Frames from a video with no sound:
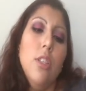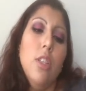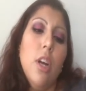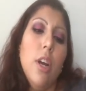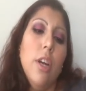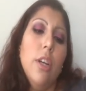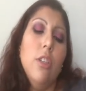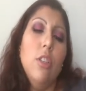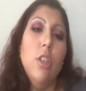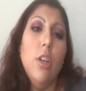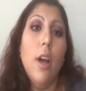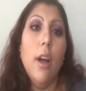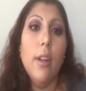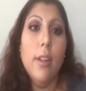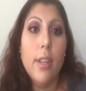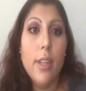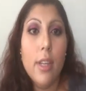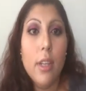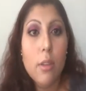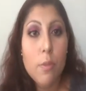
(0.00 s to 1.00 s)
Dark
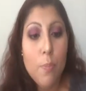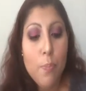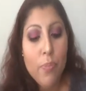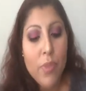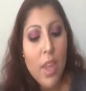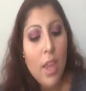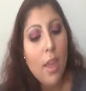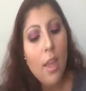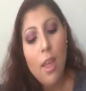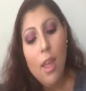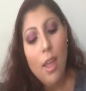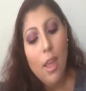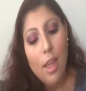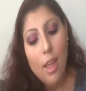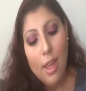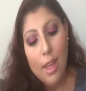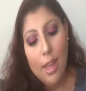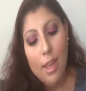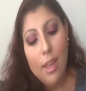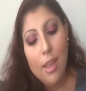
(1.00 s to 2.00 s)
Chocolate,
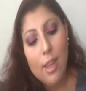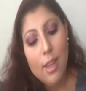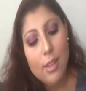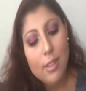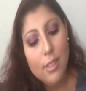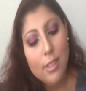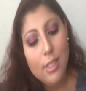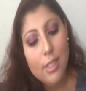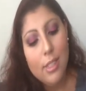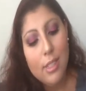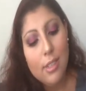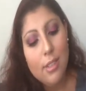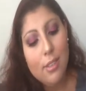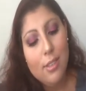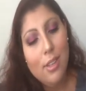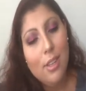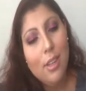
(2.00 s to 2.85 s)
and